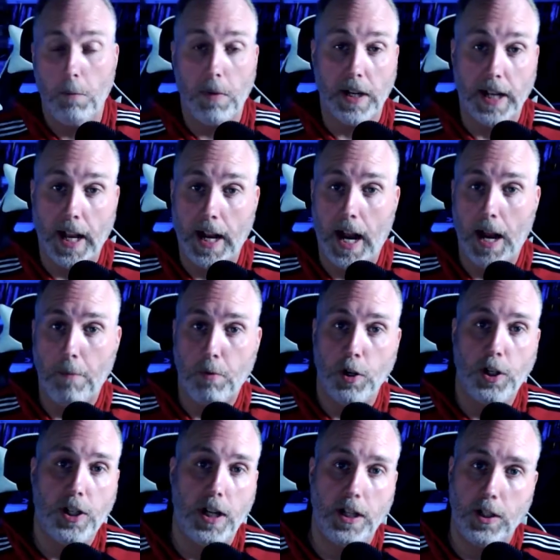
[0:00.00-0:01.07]
But again, I
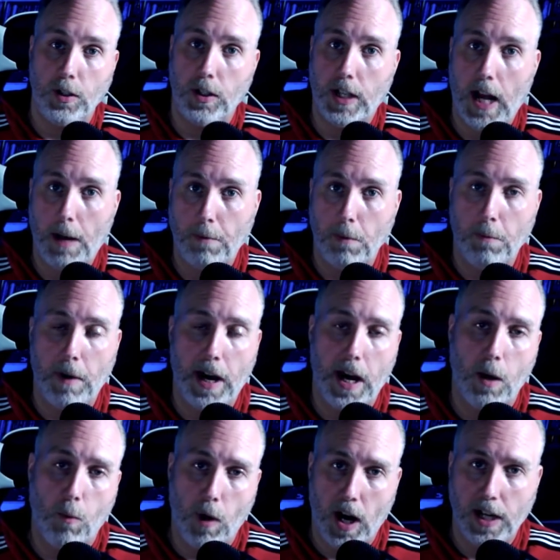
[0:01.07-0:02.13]
appreciate you stopping
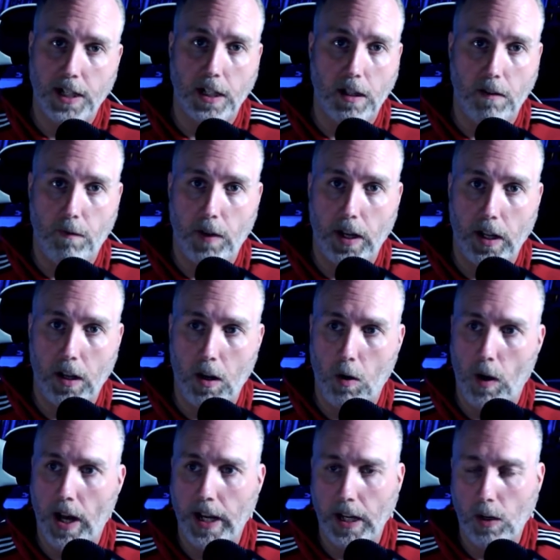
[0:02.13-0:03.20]
by and watching the
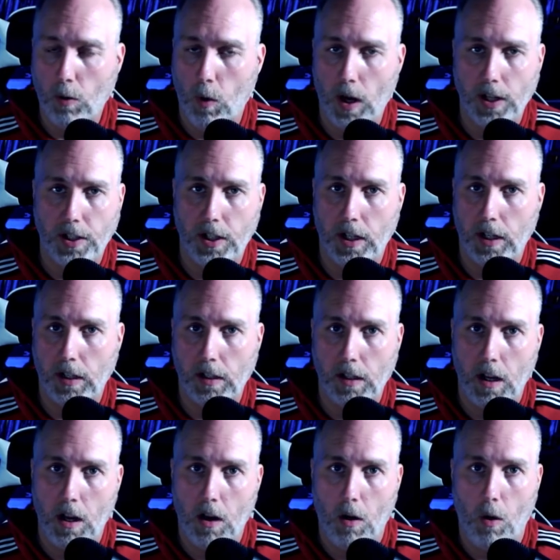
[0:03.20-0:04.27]
video. Any questions
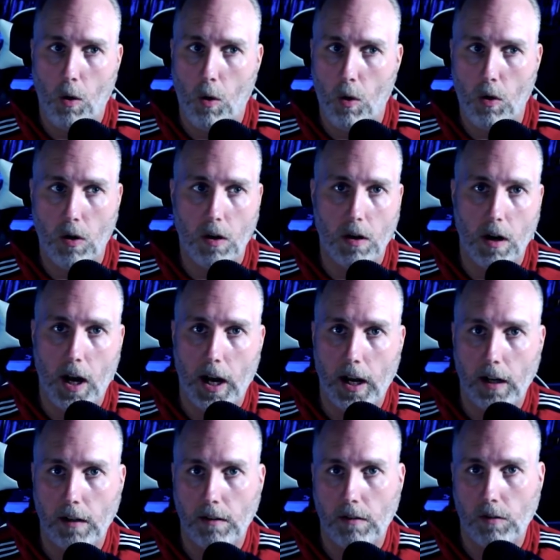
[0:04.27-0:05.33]
or
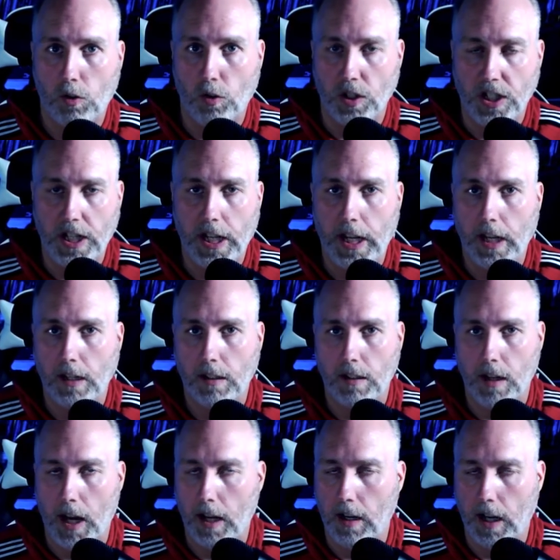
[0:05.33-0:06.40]

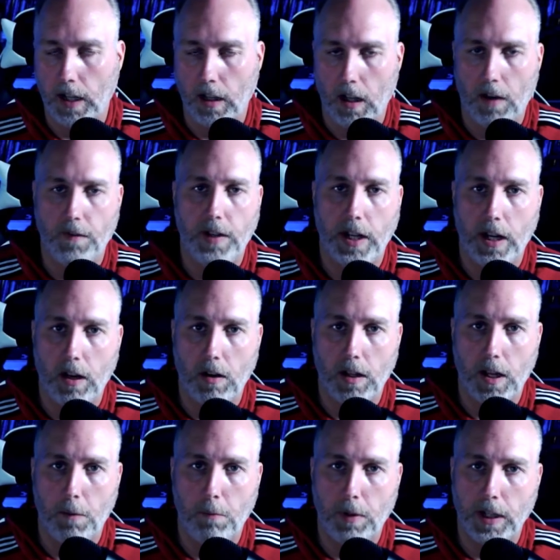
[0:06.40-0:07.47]
critiques, I'd love to hear
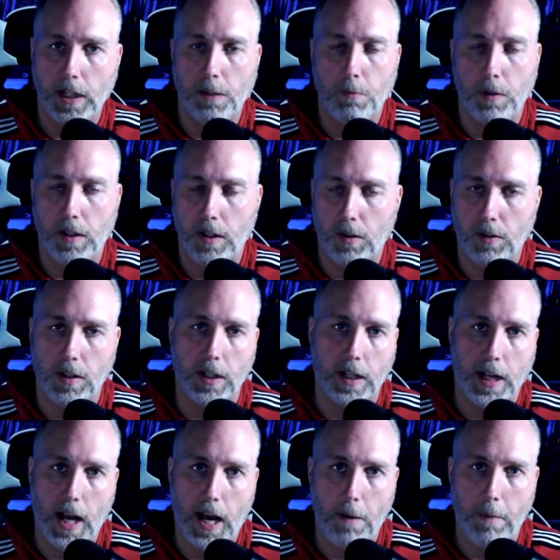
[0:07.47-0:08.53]
them. Please put those in
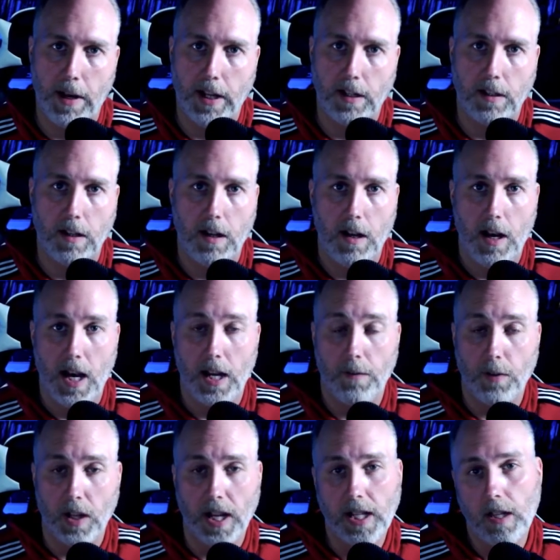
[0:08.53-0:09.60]
the comments.
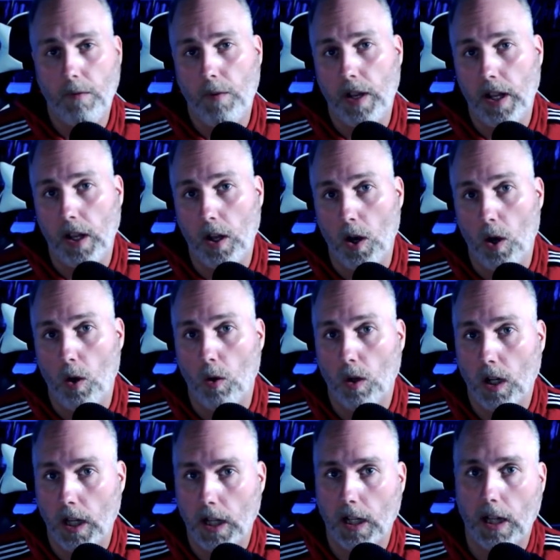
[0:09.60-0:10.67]
If you like the video,
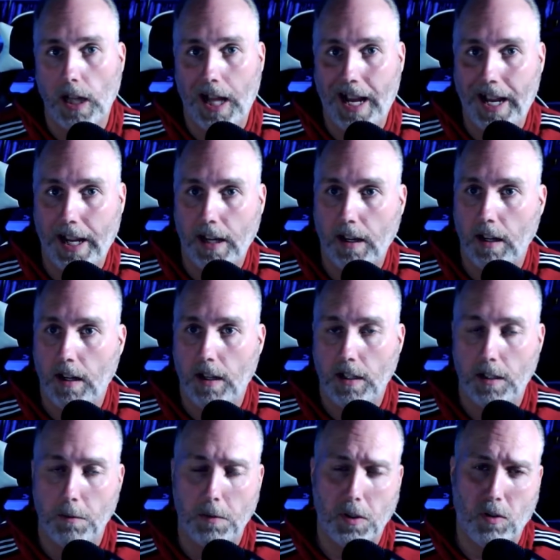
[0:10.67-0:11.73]
click like,
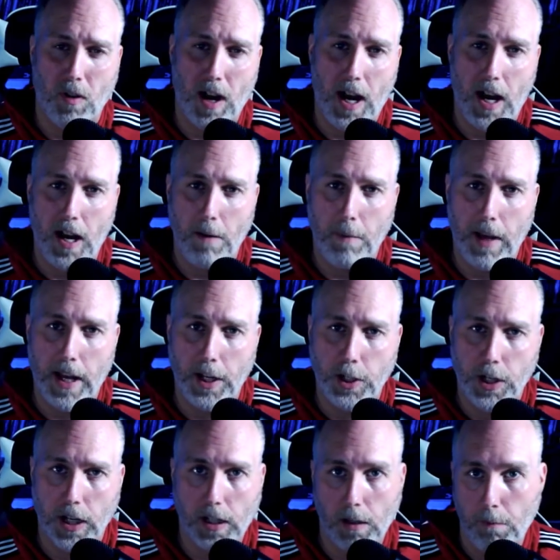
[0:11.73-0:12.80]
subscribe, and
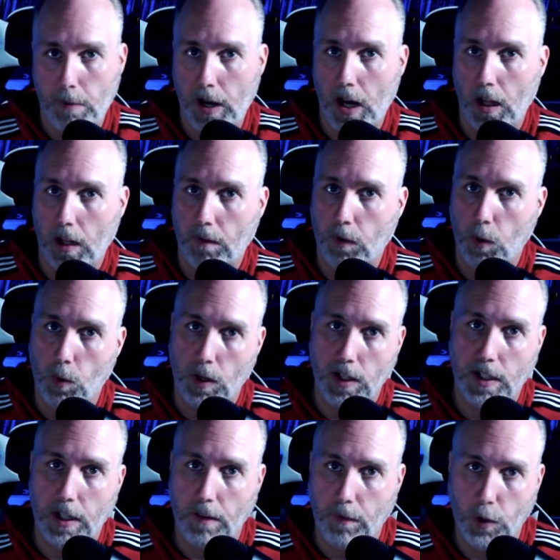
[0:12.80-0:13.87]
check the bell if you want
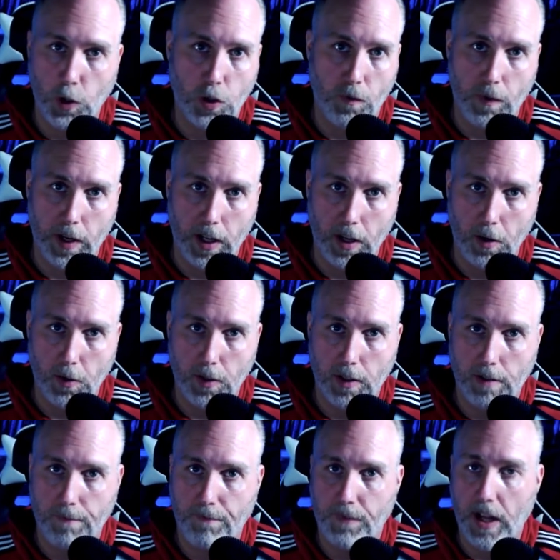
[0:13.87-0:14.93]
to see future
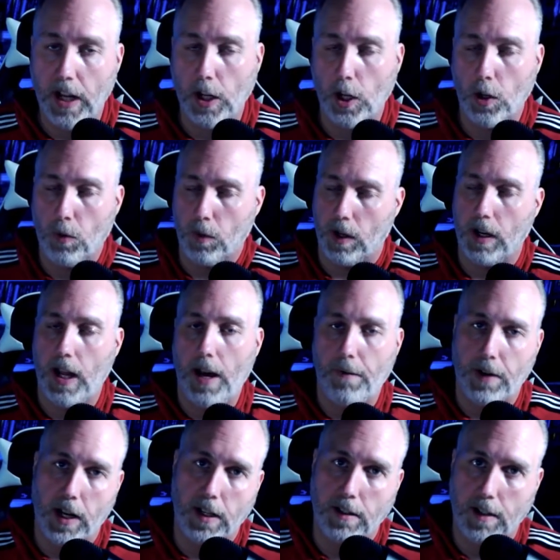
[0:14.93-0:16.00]
videos. Thank you, and
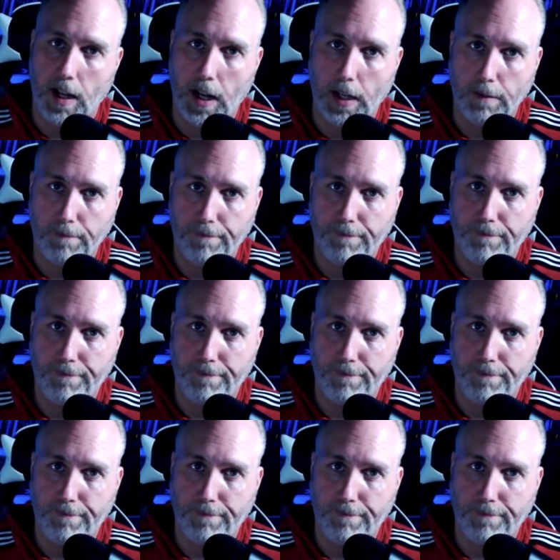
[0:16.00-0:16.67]
have a nice day.